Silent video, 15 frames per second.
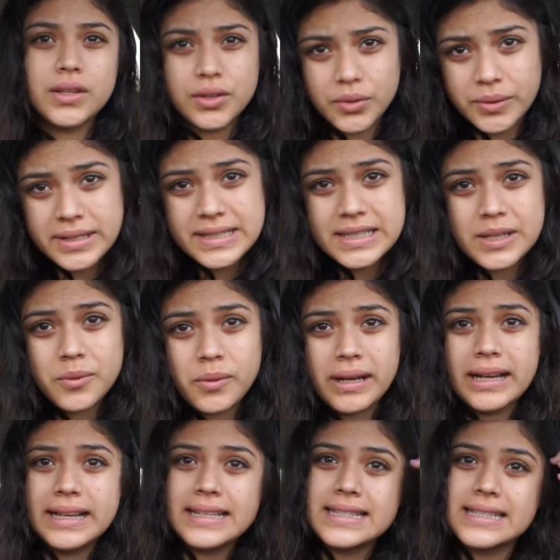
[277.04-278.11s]
The reason
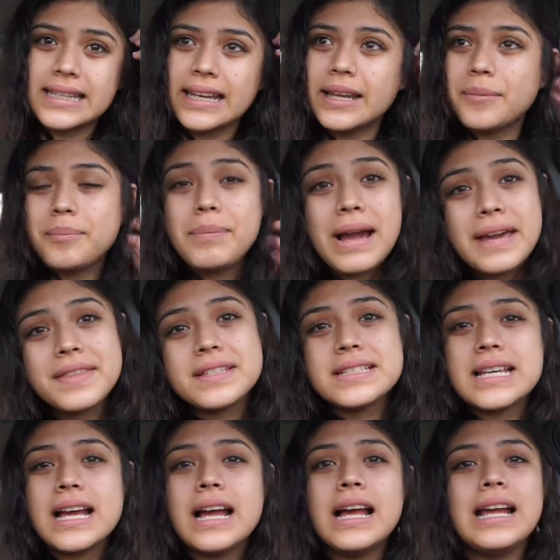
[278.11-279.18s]
why I say by the
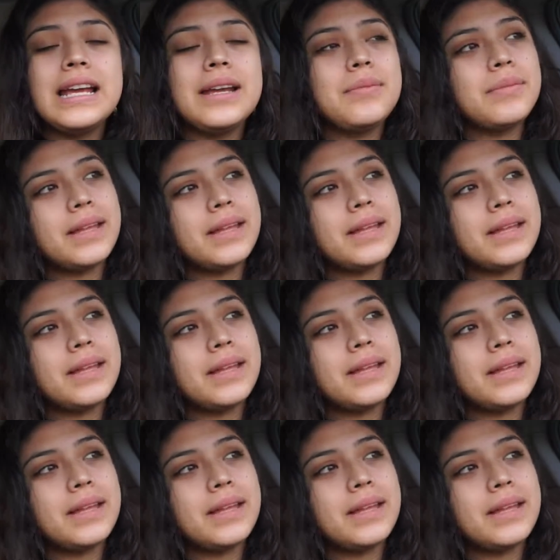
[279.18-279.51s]
time